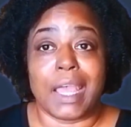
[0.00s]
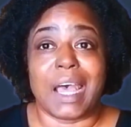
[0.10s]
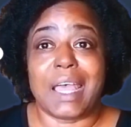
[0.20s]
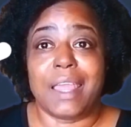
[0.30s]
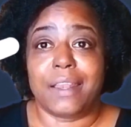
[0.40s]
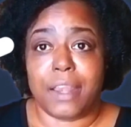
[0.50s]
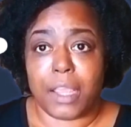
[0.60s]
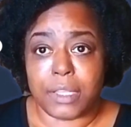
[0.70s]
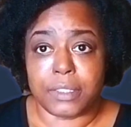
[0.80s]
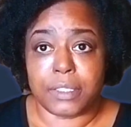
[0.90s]

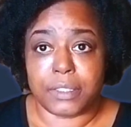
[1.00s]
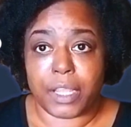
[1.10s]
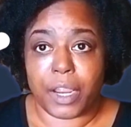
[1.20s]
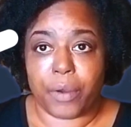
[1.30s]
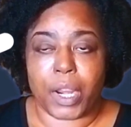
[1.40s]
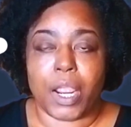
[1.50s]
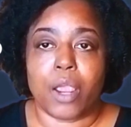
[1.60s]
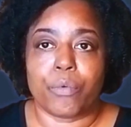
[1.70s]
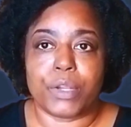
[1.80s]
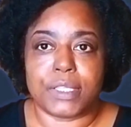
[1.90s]
Unnecessary
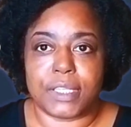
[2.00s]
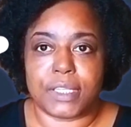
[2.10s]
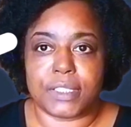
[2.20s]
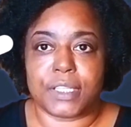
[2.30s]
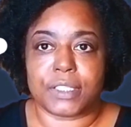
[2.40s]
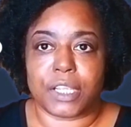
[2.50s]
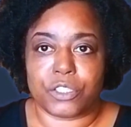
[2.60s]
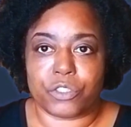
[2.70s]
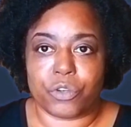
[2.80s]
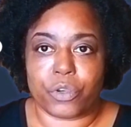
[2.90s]
resistance and
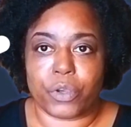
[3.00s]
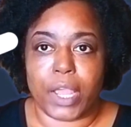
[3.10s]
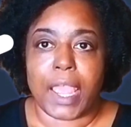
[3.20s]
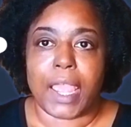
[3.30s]
struggle.